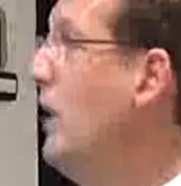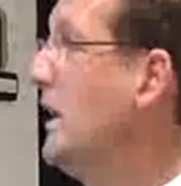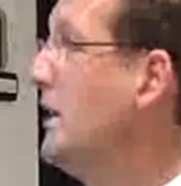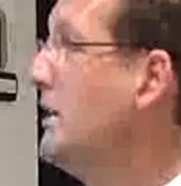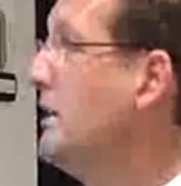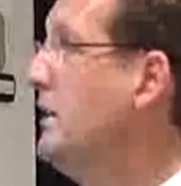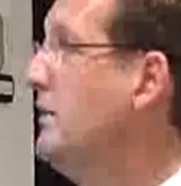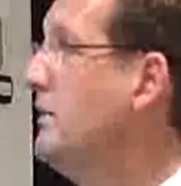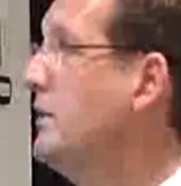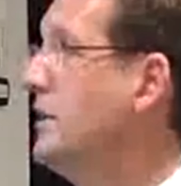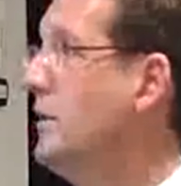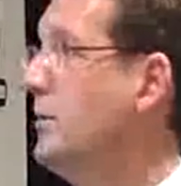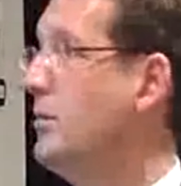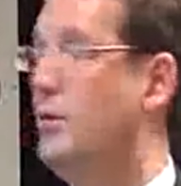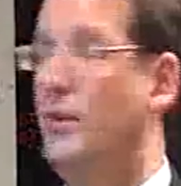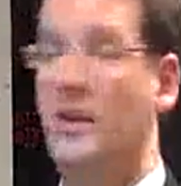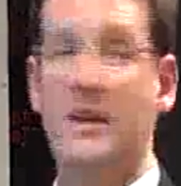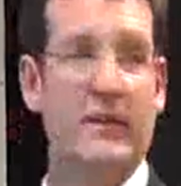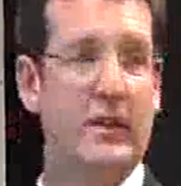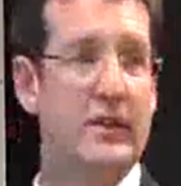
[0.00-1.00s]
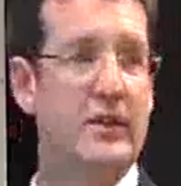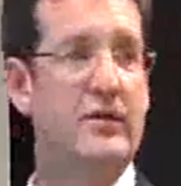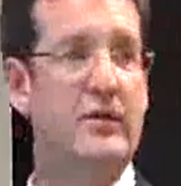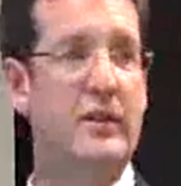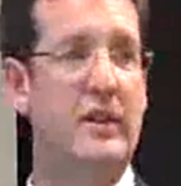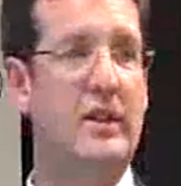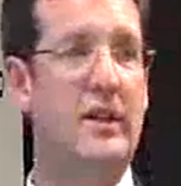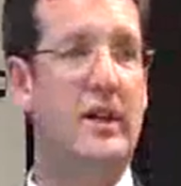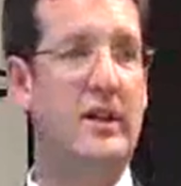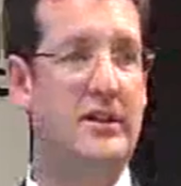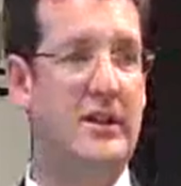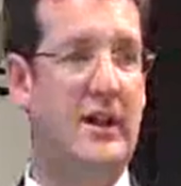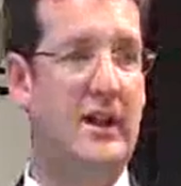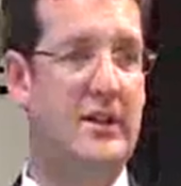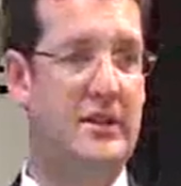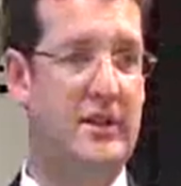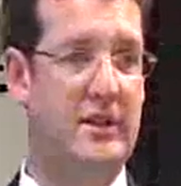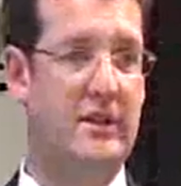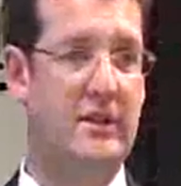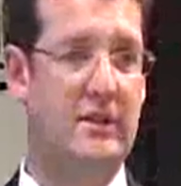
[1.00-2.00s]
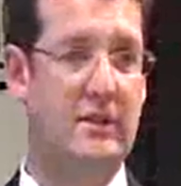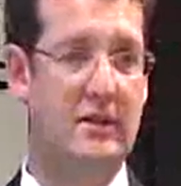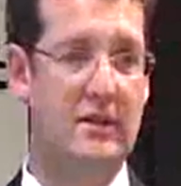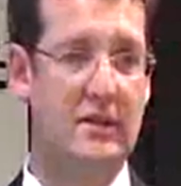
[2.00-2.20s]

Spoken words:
relative to the previous realisation.